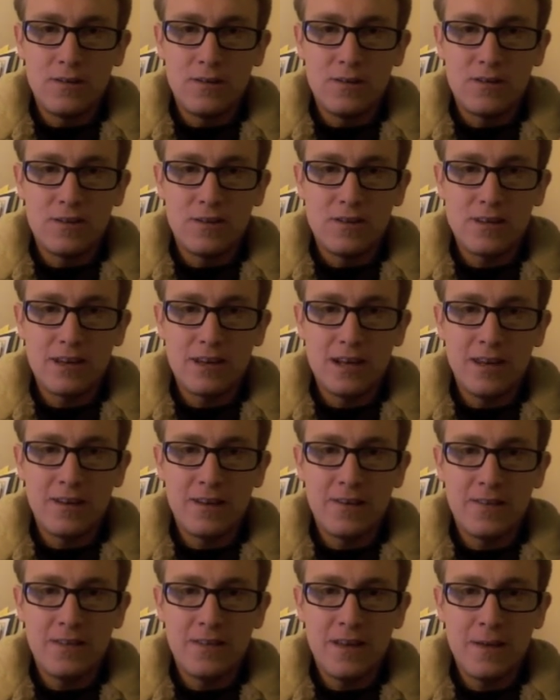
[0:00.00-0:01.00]
Let's click
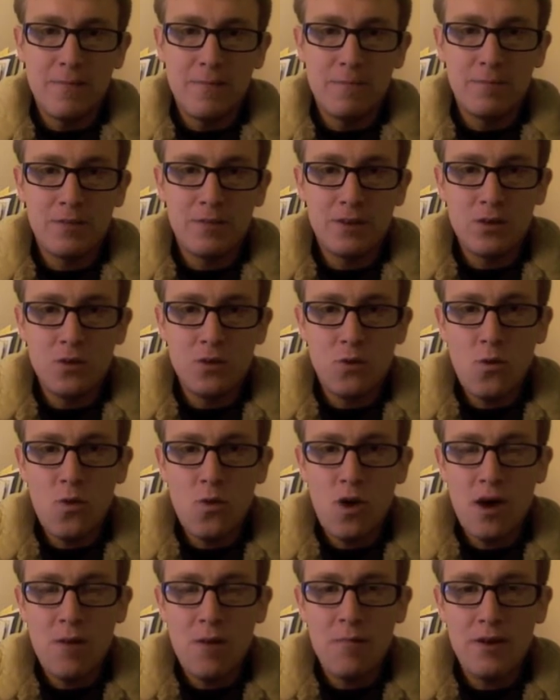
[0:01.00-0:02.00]
on there.
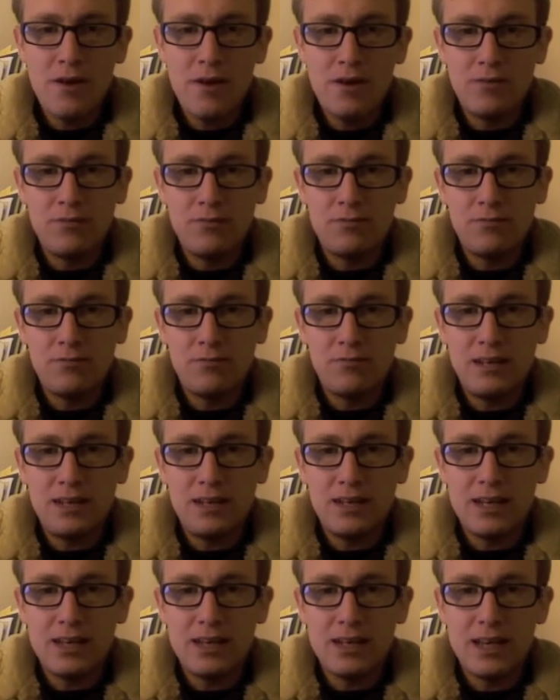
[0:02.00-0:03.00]
Quite a bit of
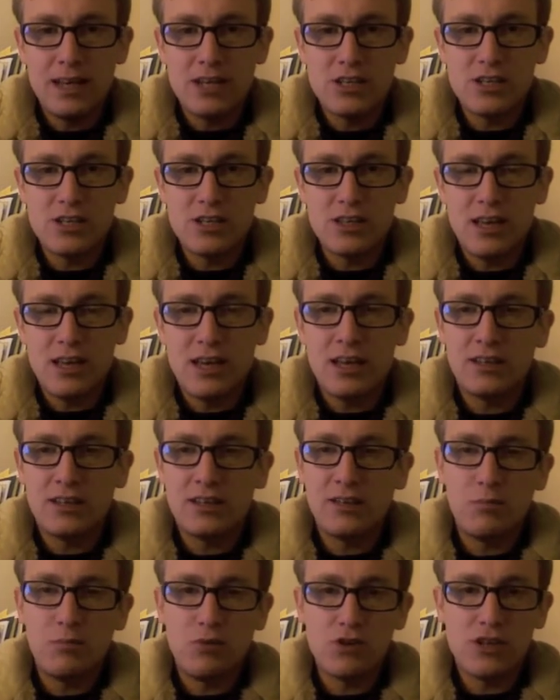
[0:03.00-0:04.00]
indentation in there. You
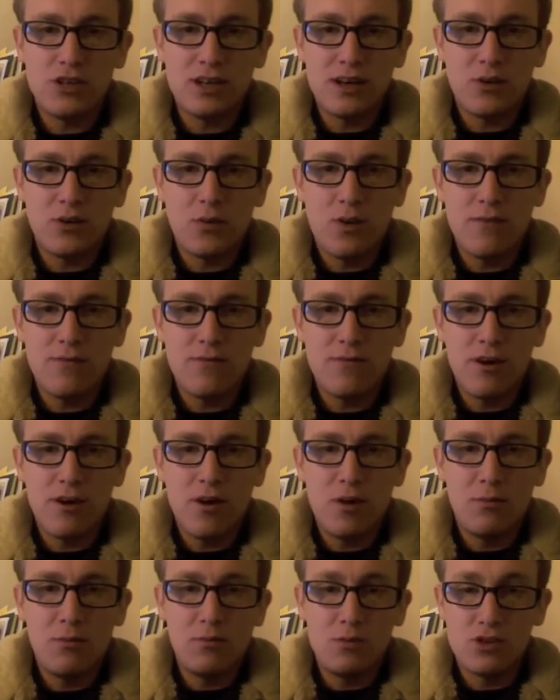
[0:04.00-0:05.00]
push it down quite far,
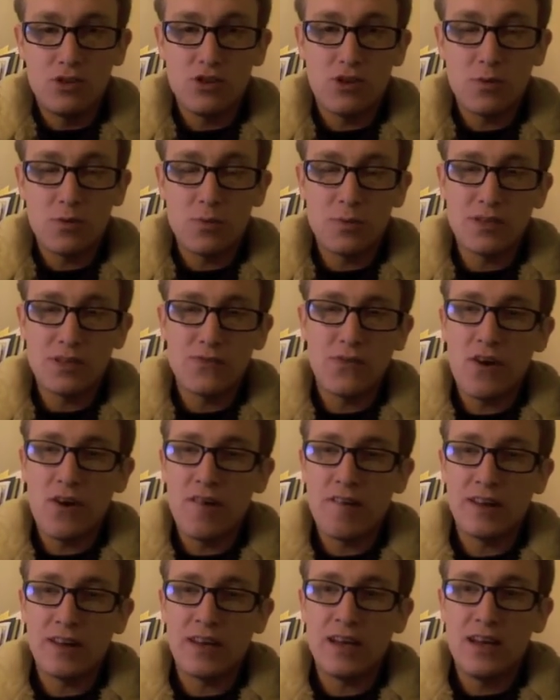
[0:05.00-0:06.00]
which stops
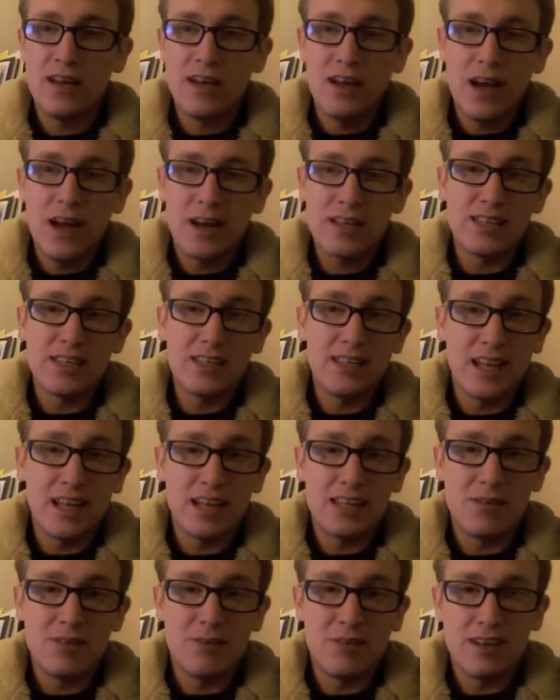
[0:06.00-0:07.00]
misfiring, and it's
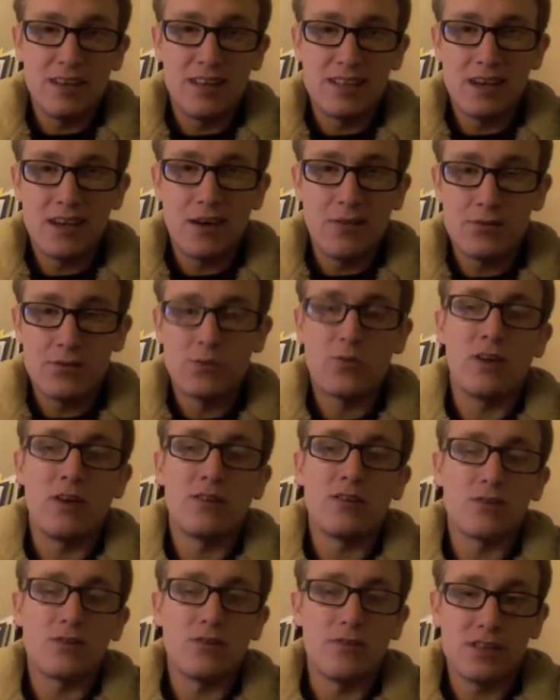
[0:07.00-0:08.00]
indented within itself as well,
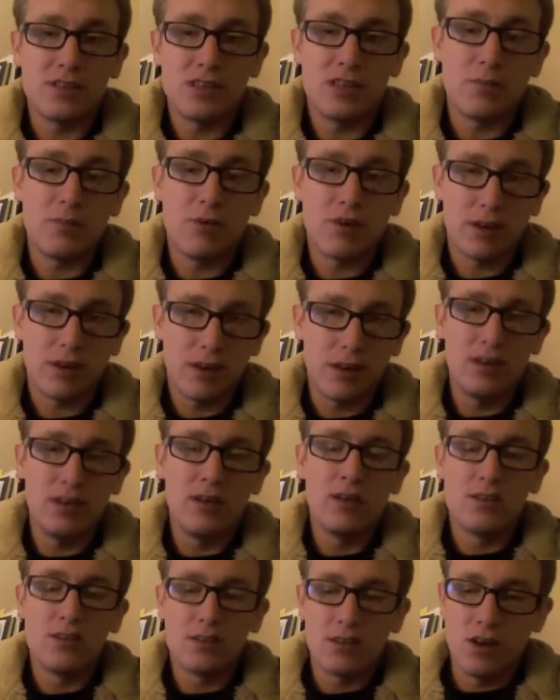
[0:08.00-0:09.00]
so if it's in your pocket
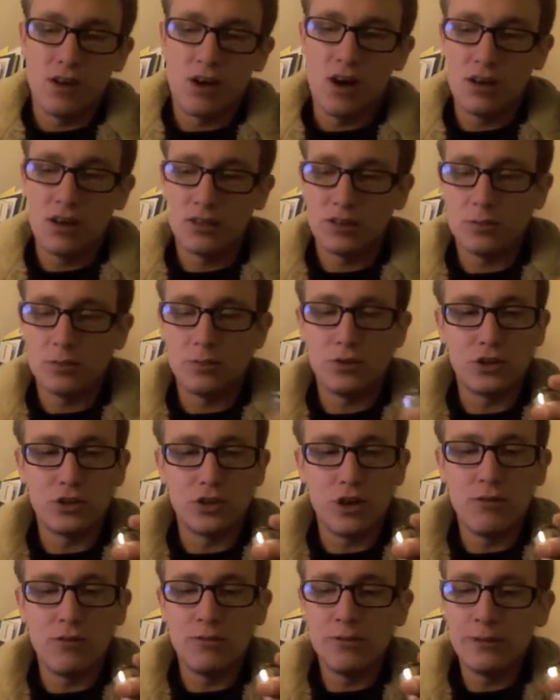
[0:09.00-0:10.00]
it's a lot harder to push off.